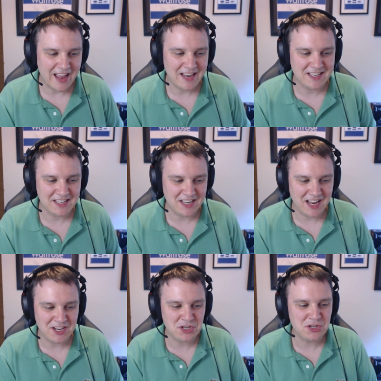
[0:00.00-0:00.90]
do
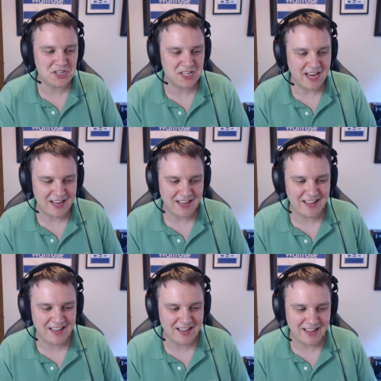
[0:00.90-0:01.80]
you just think,
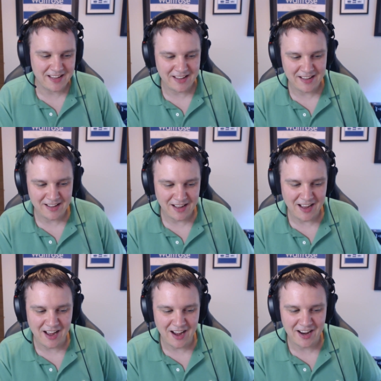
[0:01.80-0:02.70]

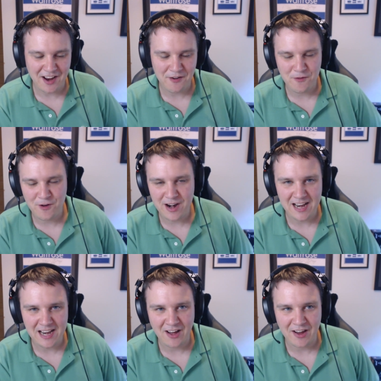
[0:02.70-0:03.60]
I don't
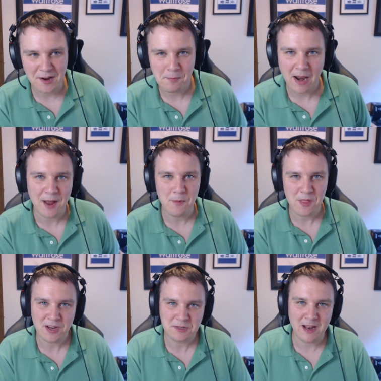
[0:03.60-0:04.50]
really like playing with
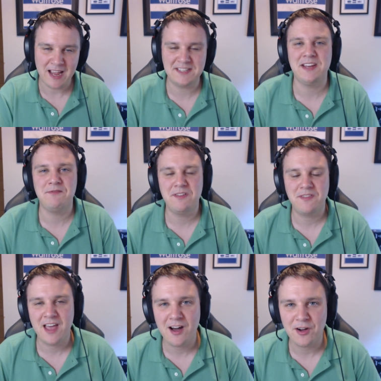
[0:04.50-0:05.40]
those players, even if
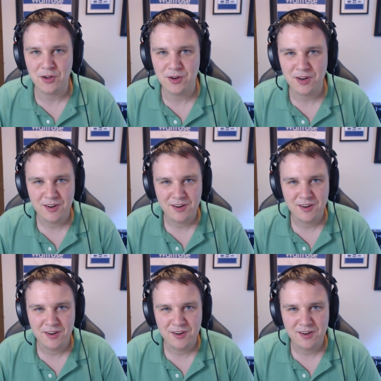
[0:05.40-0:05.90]
they are good?